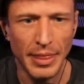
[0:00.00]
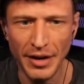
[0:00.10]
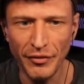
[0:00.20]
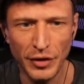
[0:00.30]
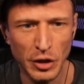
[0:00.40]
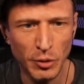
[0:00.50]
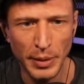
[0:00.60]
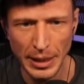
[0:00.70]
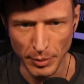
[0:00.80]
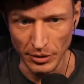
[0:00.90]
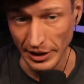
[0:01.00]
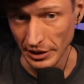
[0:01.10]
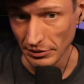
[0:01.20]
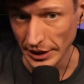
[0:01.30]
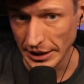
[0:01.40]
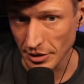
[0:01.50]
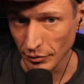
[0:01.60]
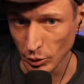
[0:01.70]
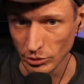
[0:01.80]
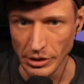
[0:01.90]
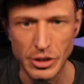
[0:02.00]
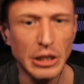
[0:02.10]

that a few people, an elite of rulers,